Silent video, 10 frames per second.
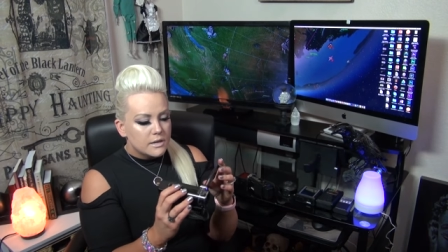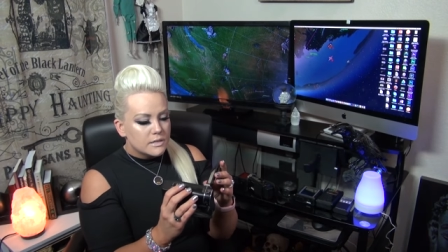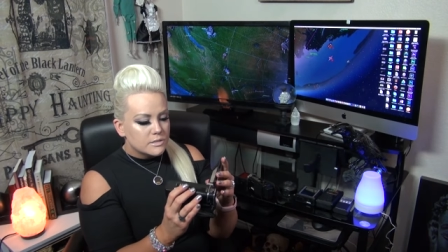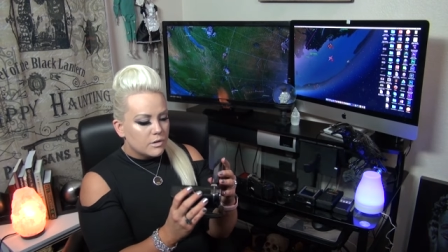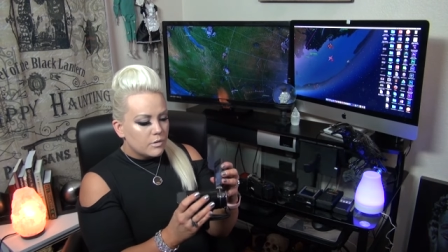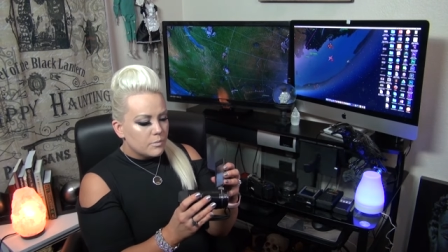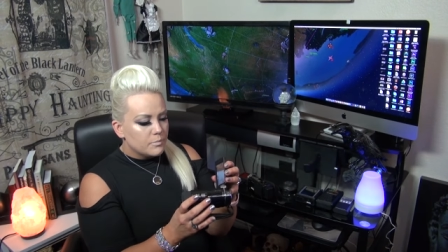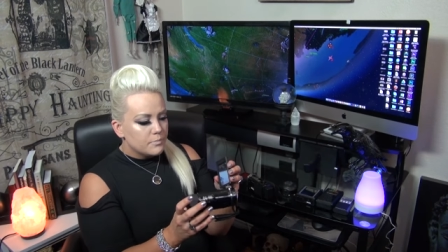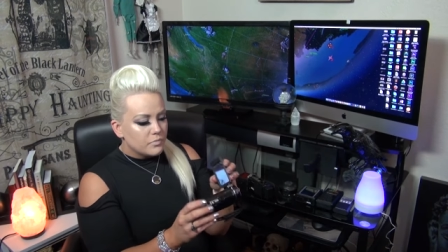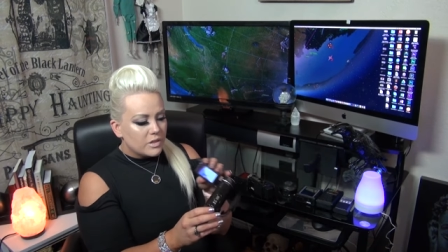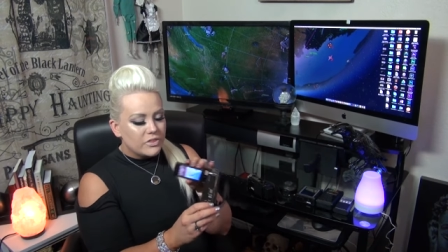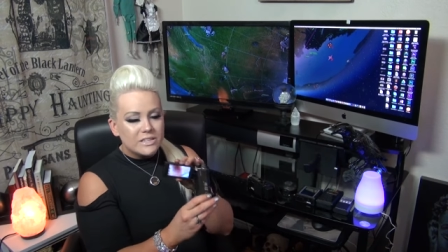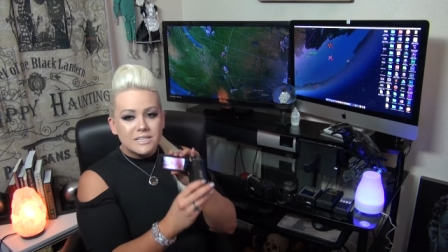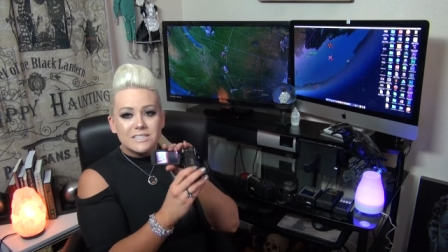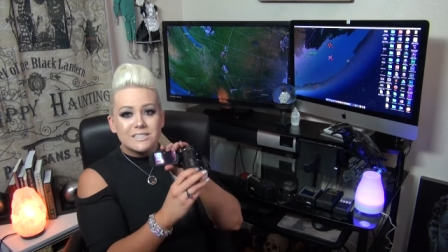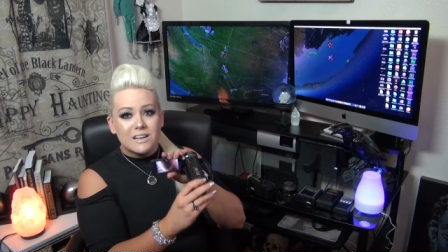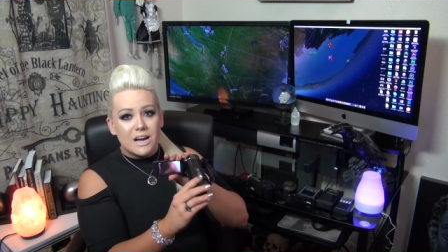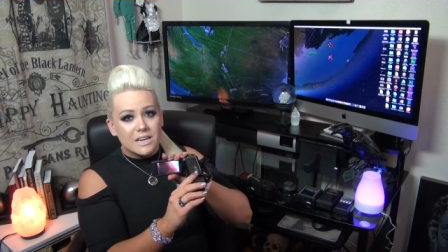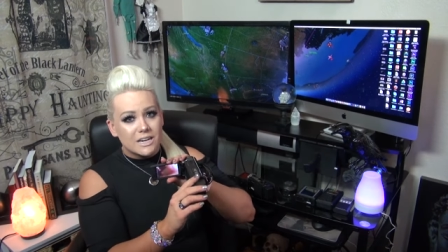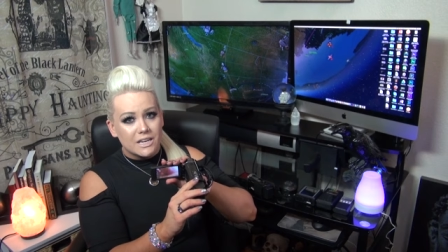So this is
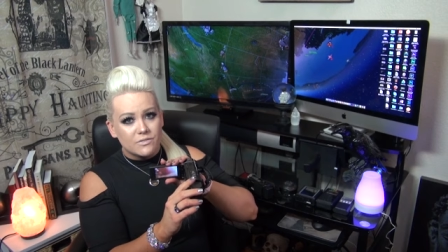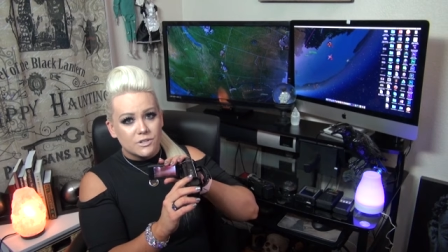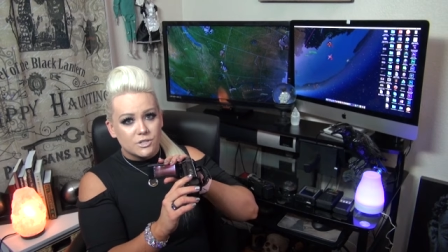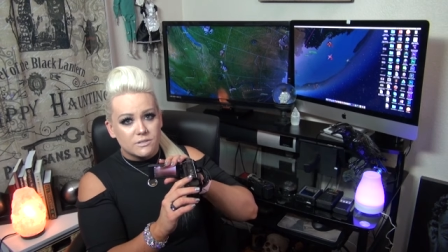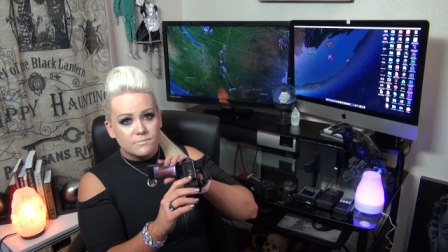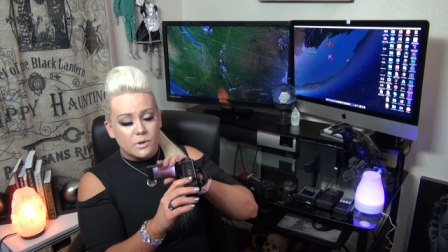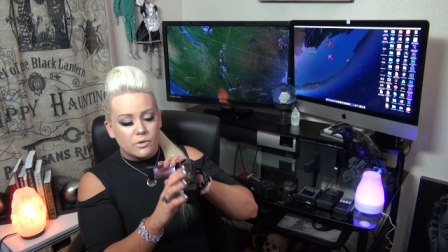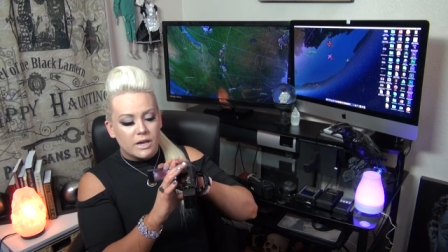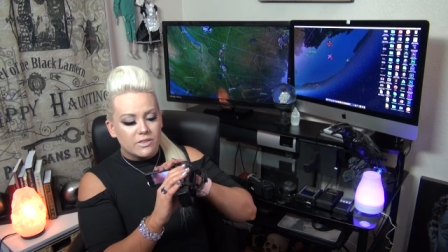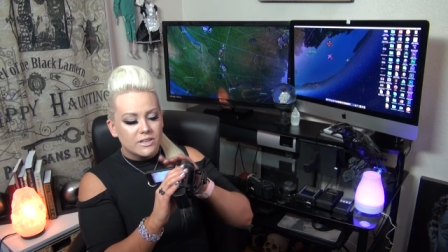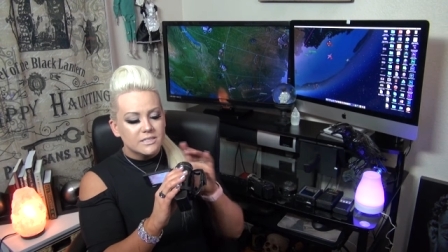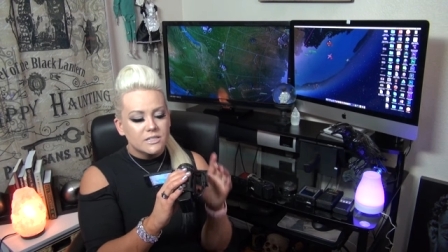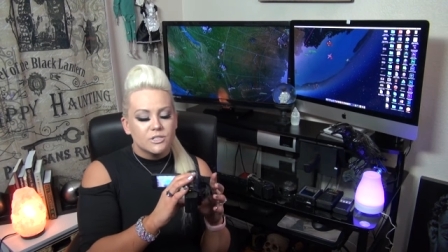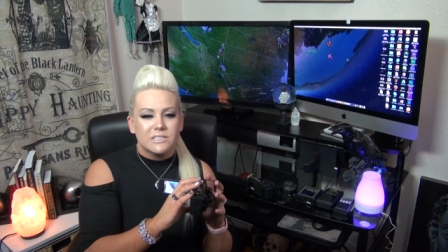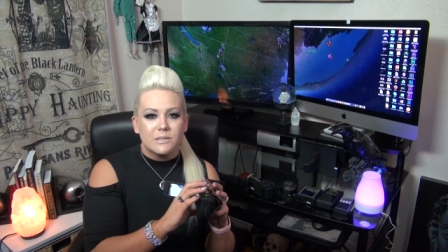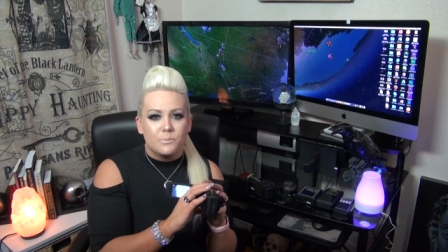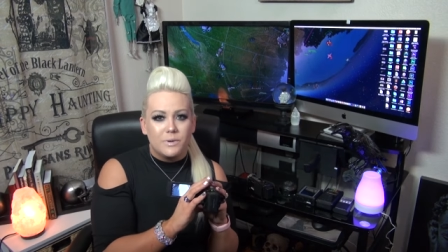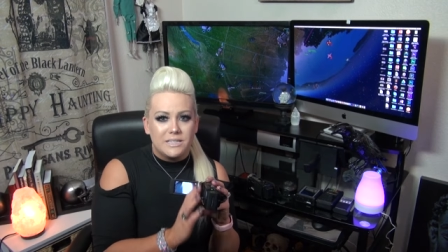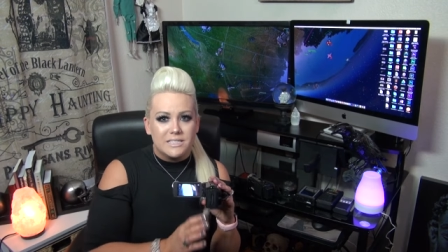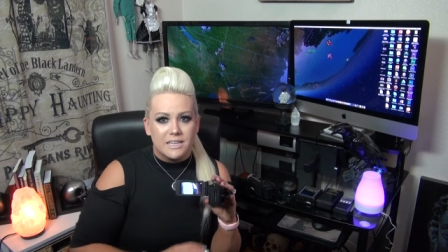not night vision, okay? This is just a
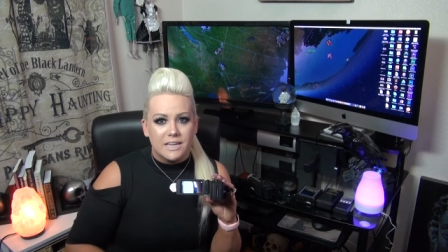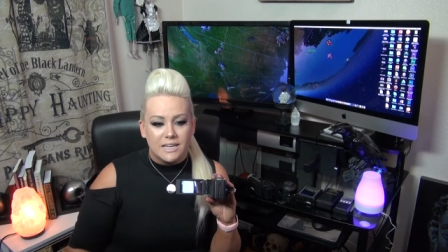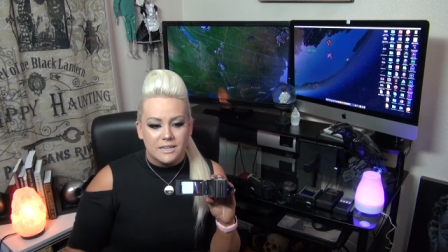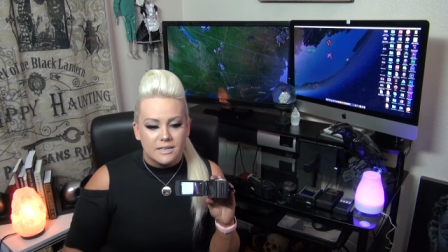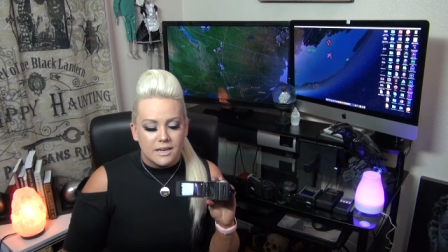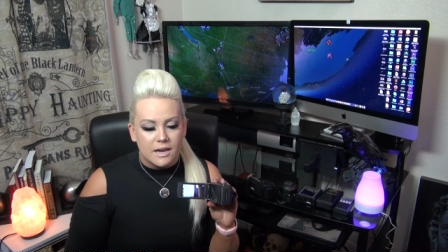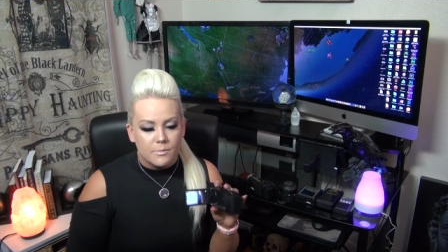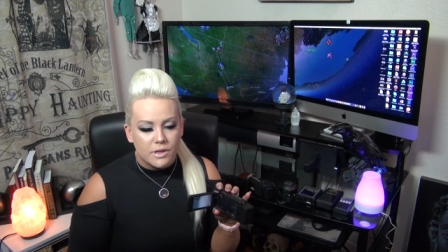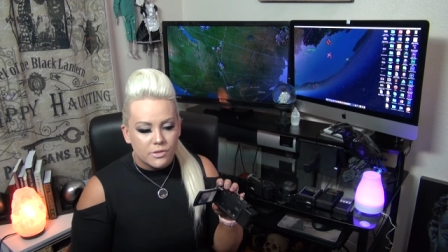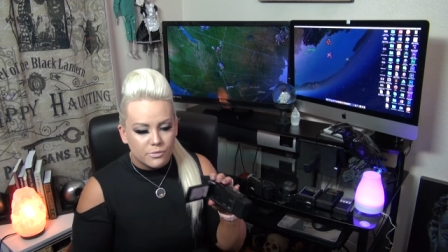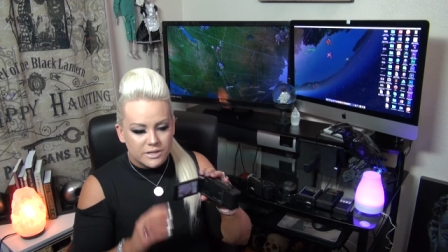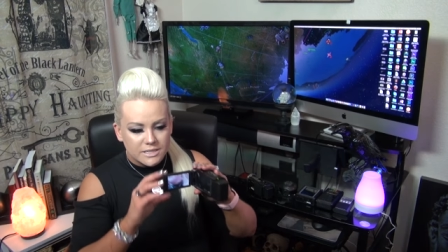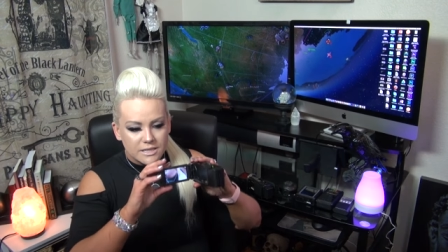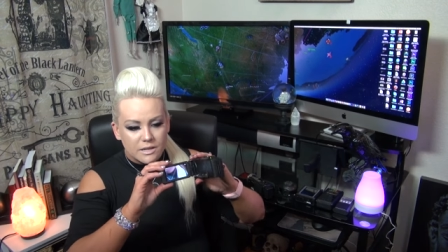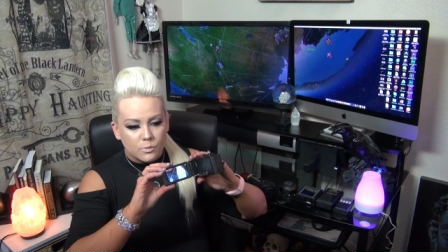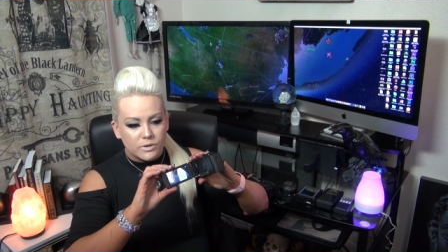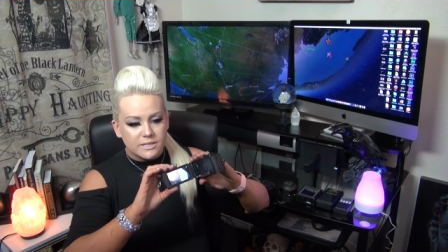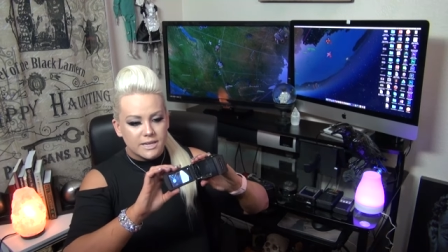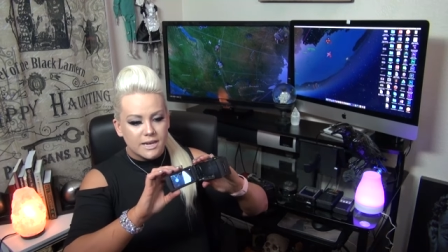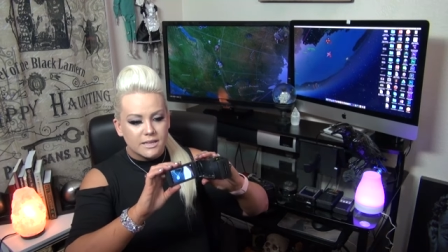basic handy cam. And the reason that we
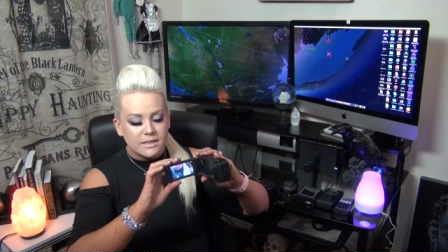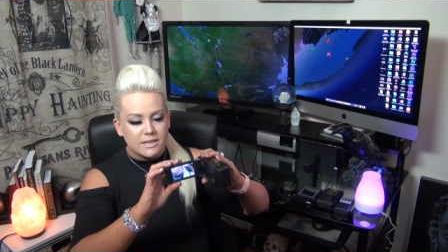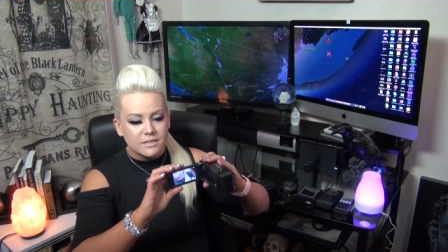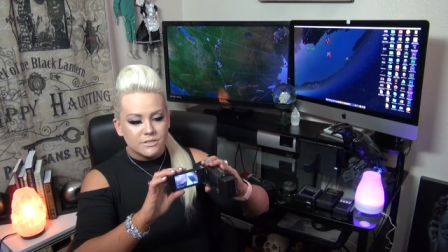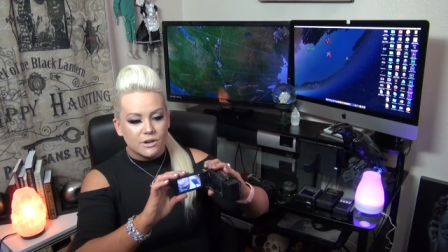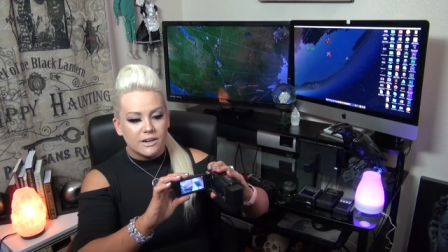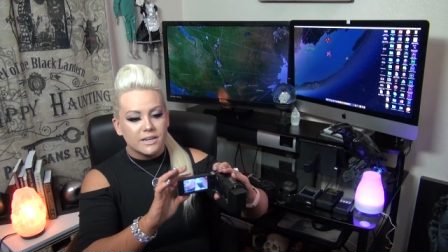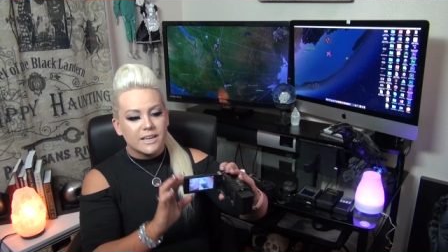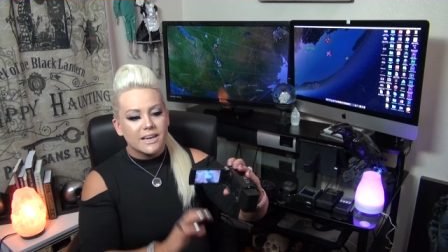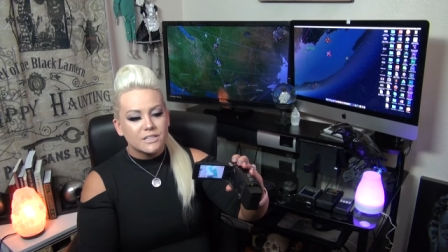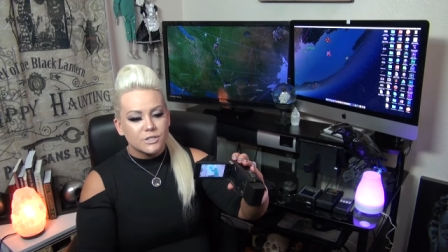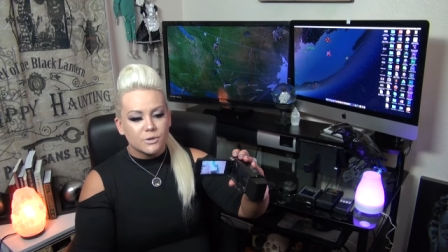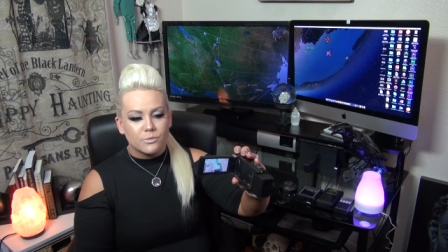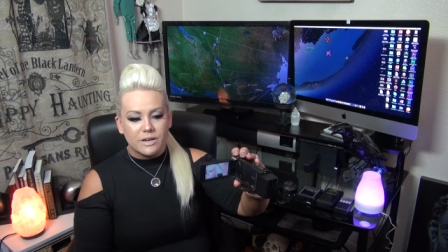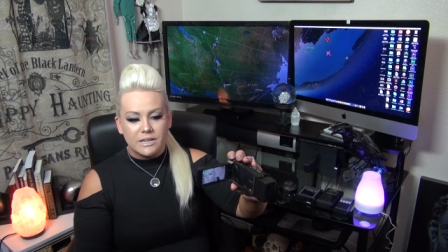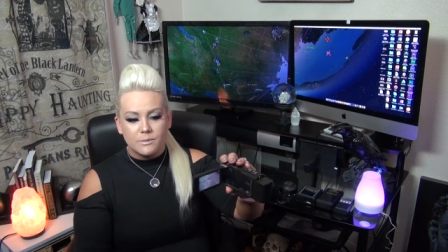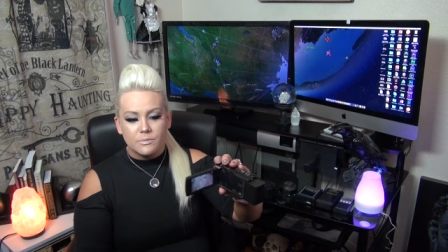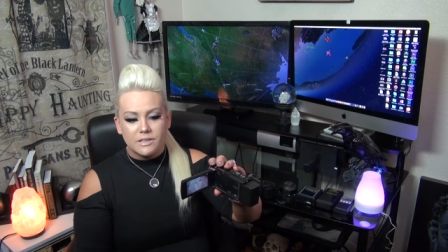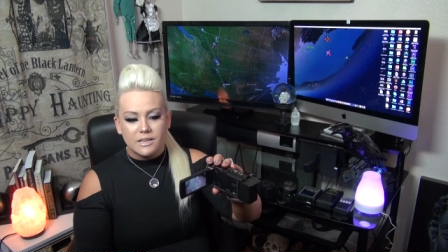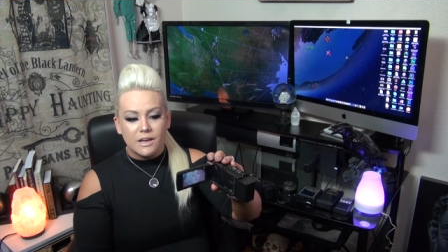take these are in case you're
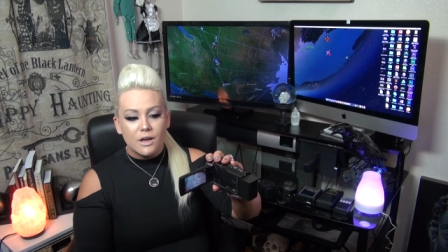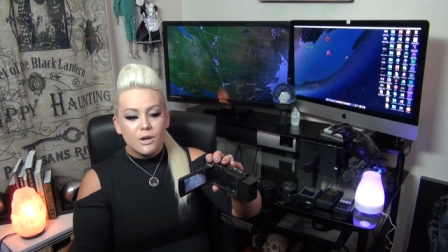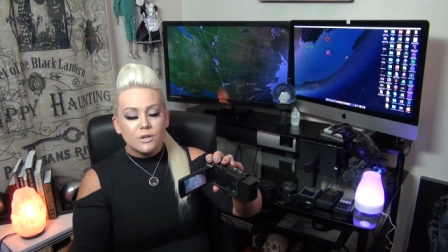randomly